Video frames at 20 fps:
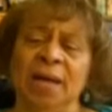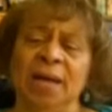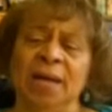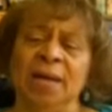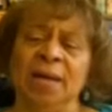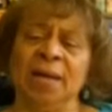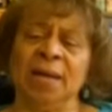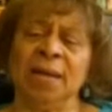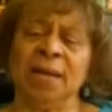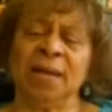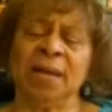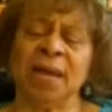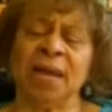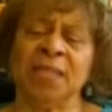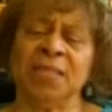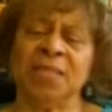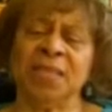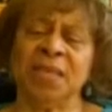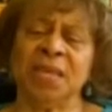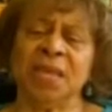And
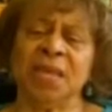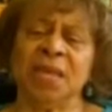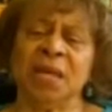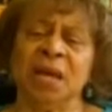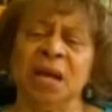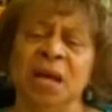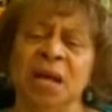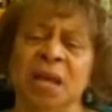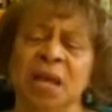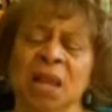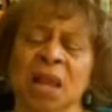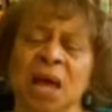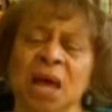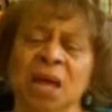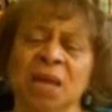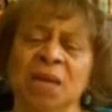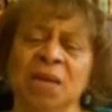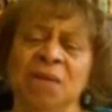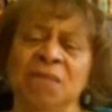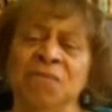I think a
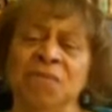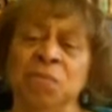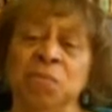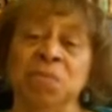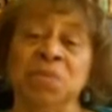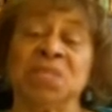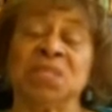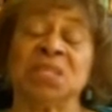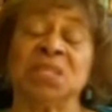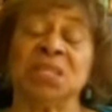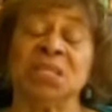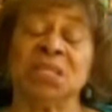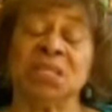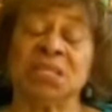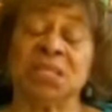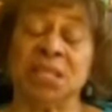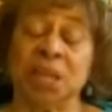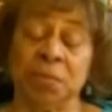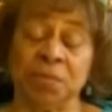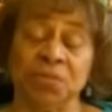lot of the
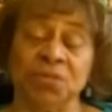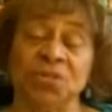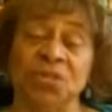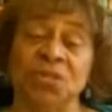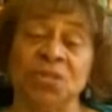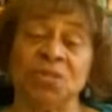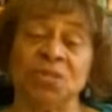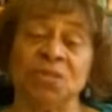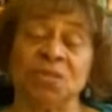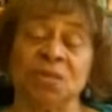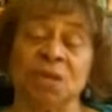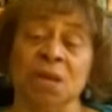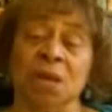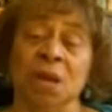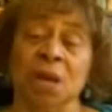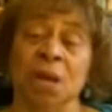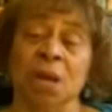misconceptions